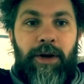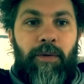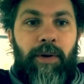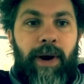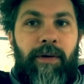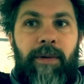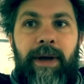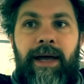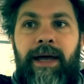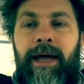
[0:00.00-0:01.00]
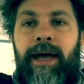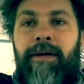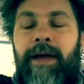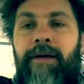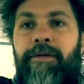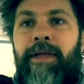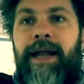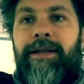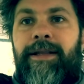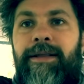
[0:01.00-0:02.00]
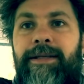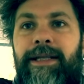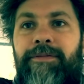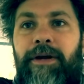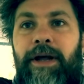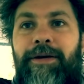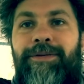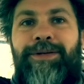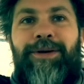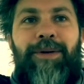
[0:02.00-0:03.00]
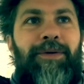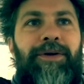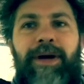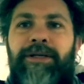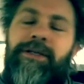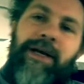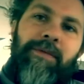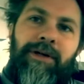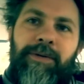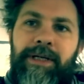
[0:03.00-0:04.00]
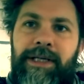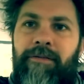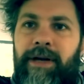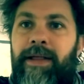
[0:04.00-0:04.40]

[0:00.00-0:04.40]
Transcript: We welcome it. If at the end of this video you've still got more questions, come along to a Discovery Day.